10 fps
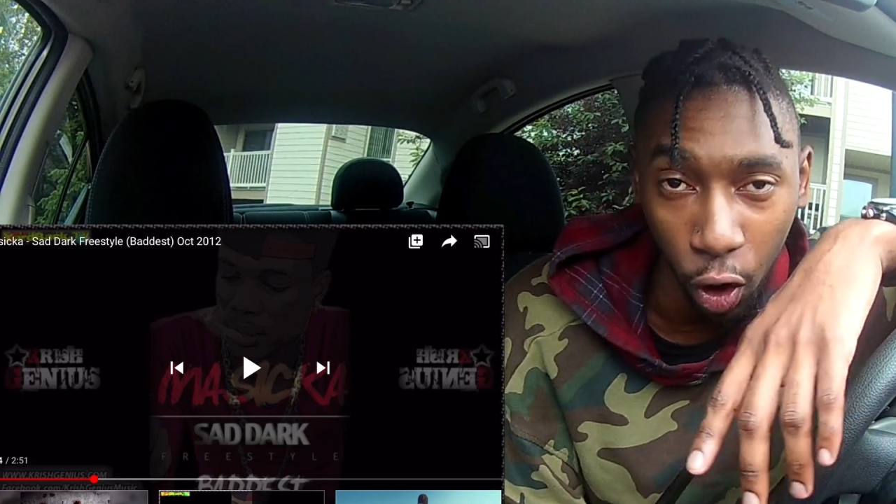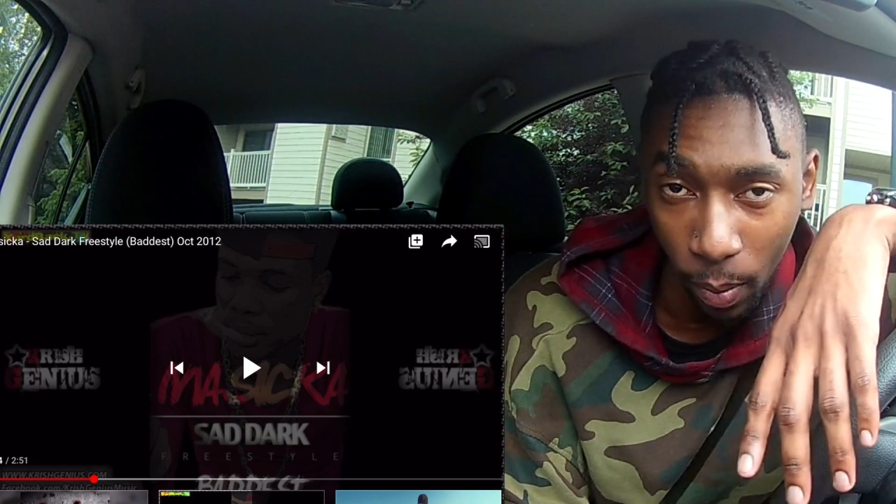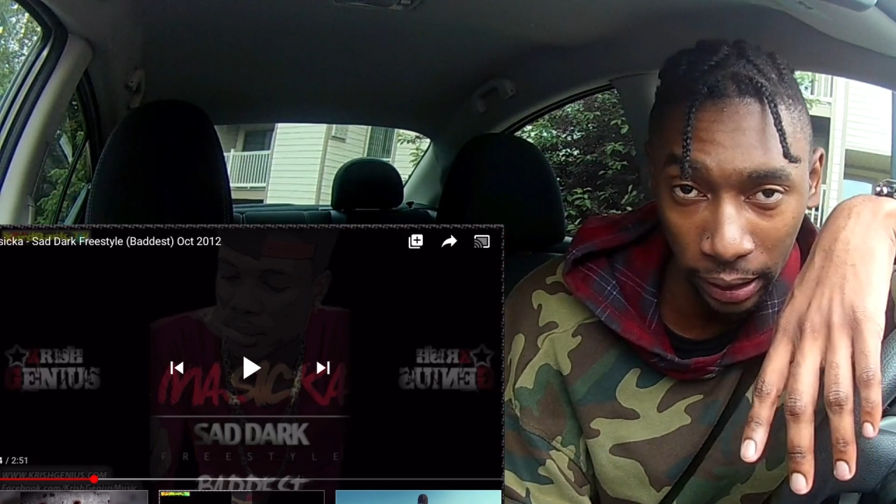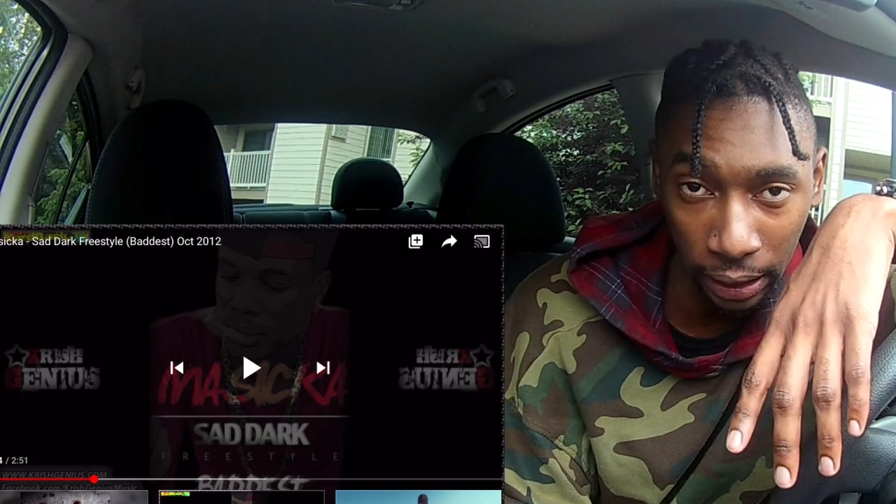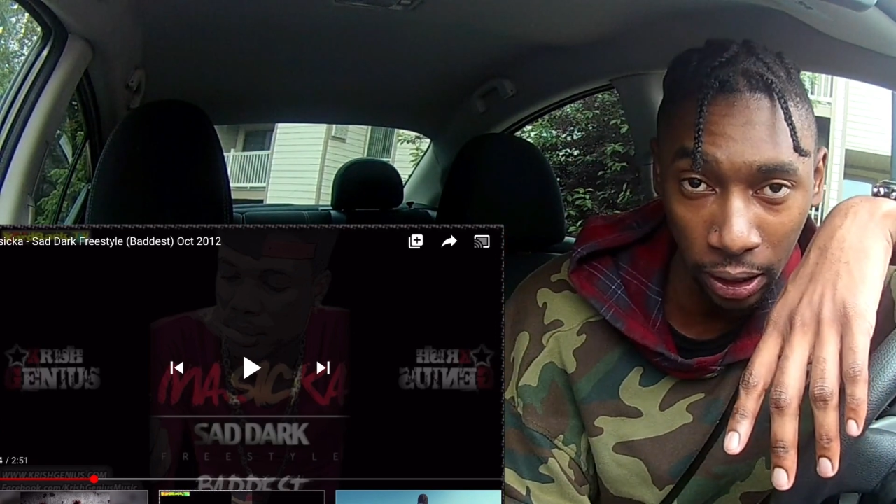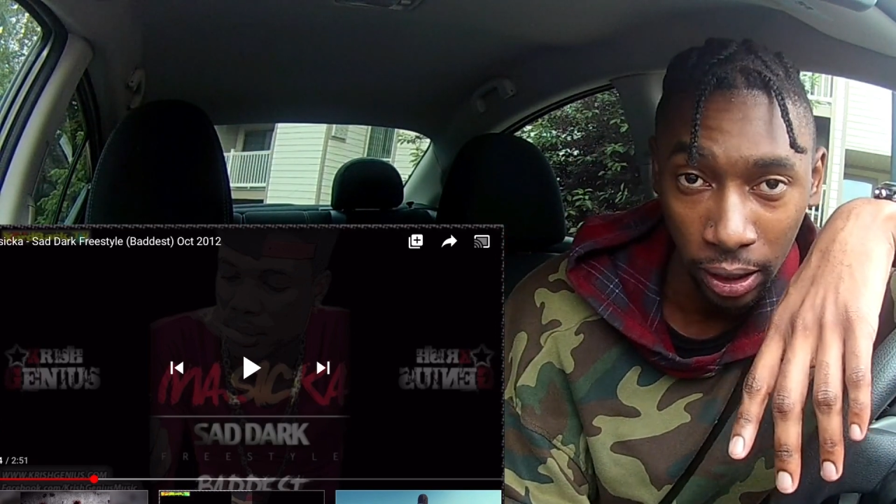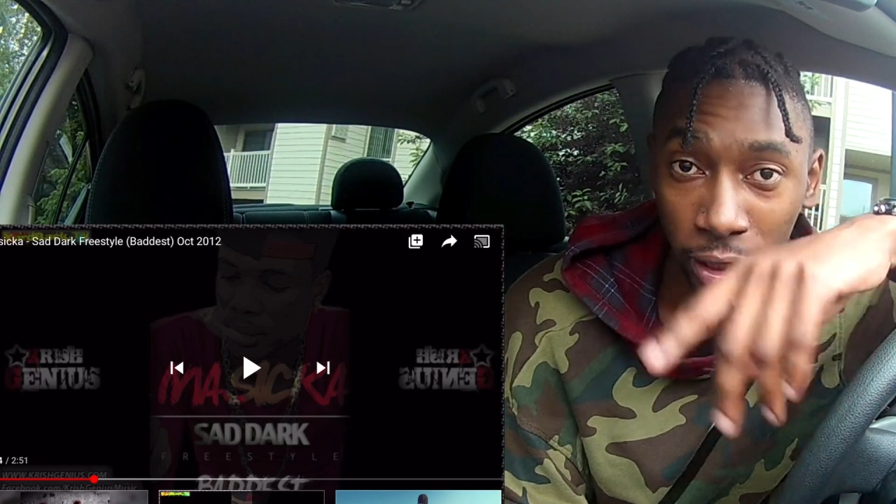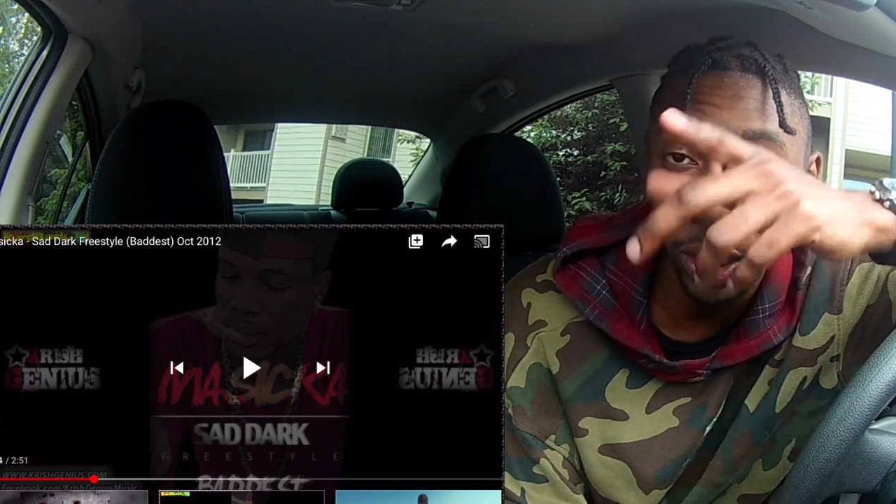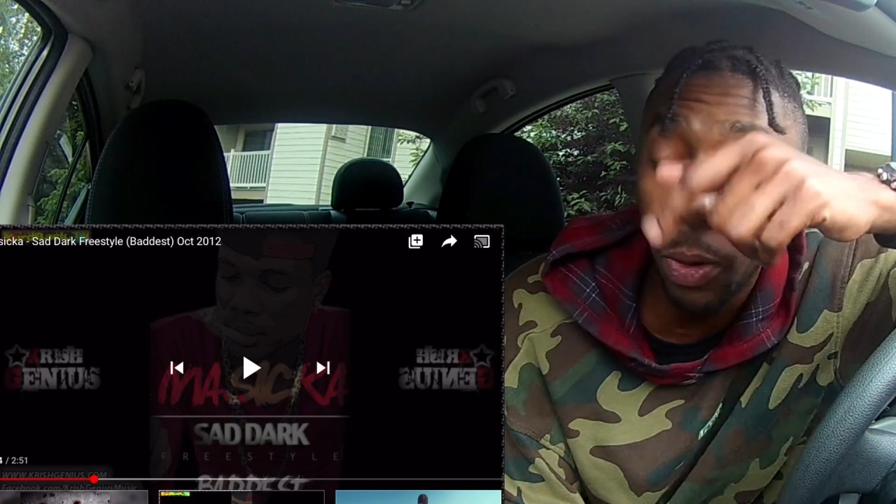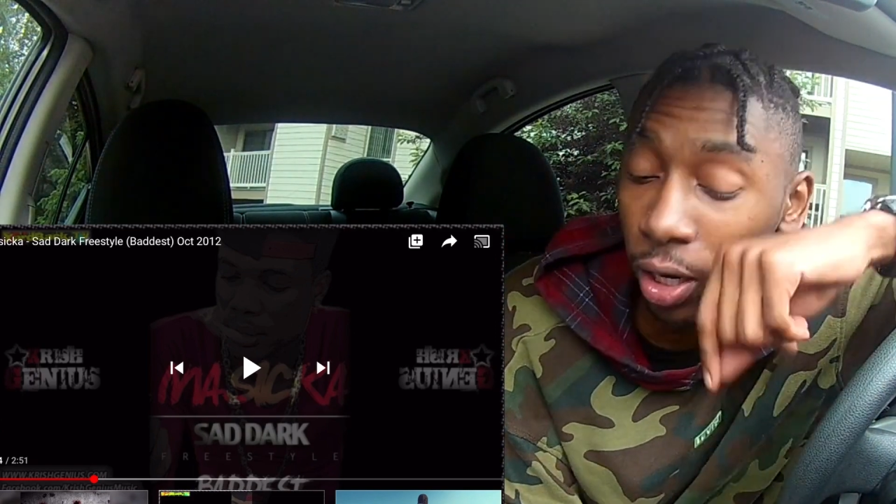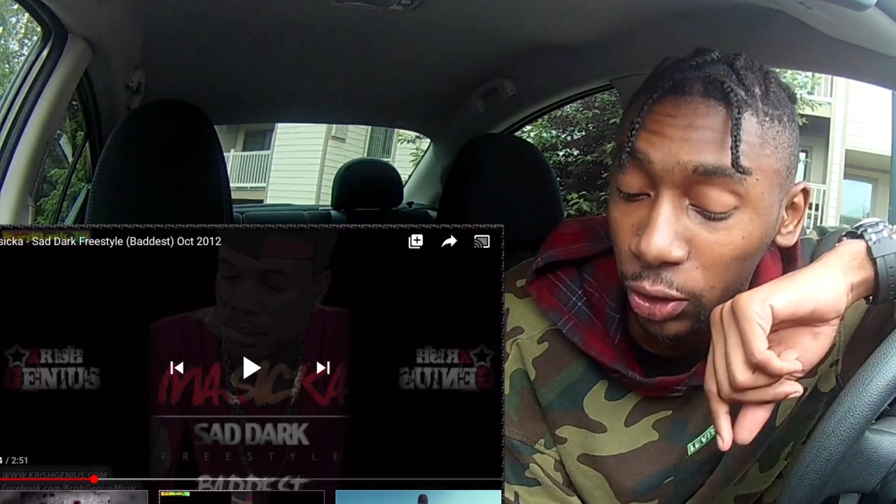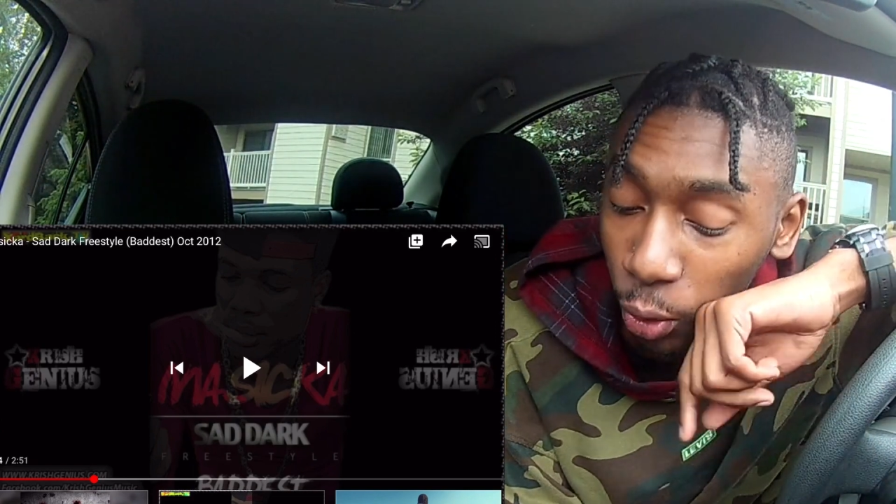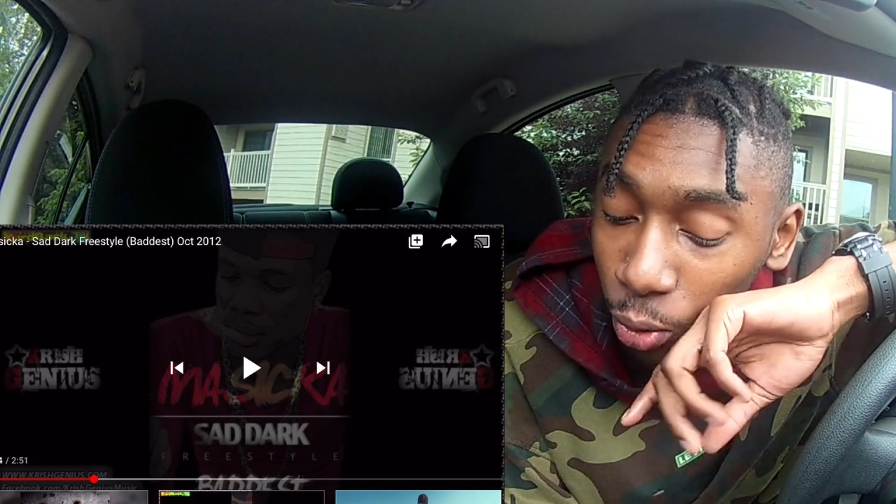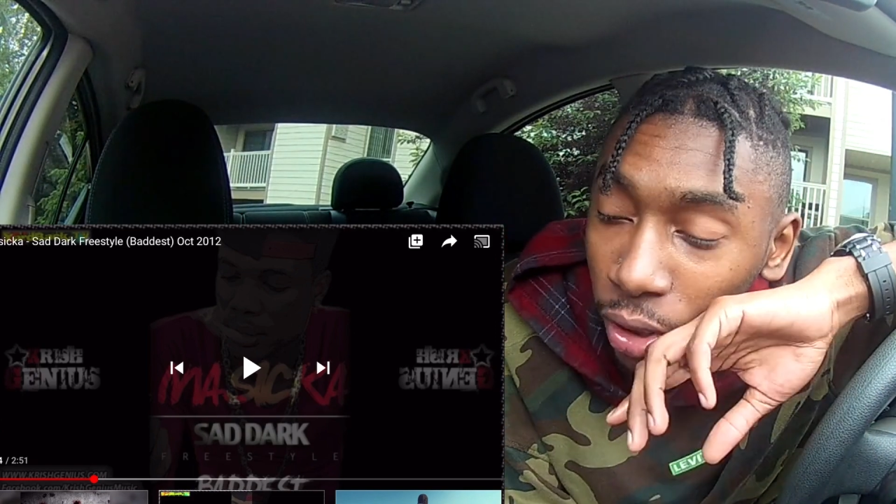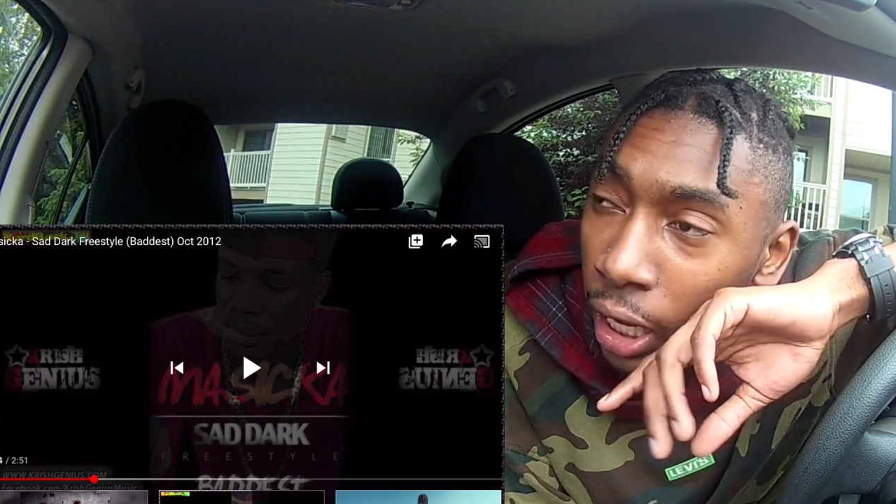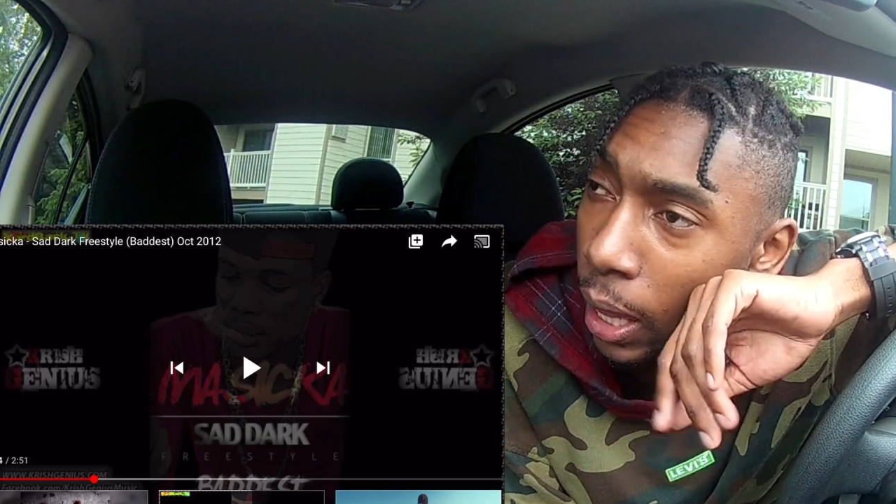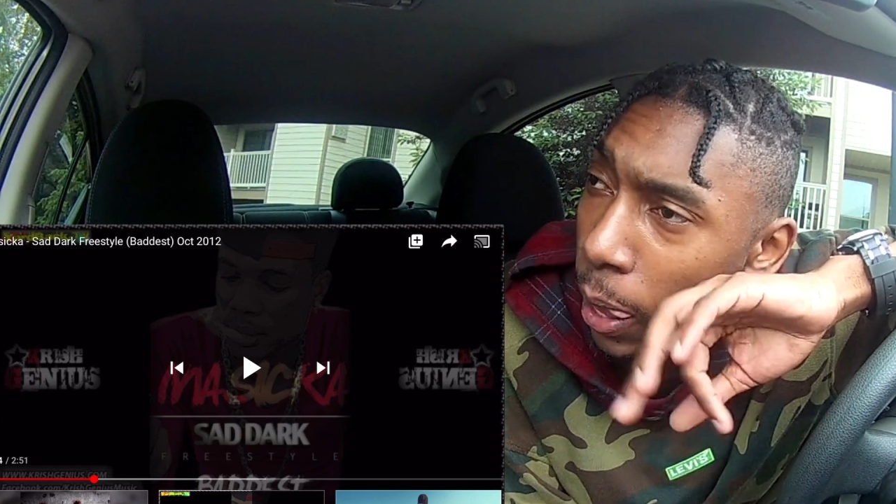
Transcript: commenting. So run tune.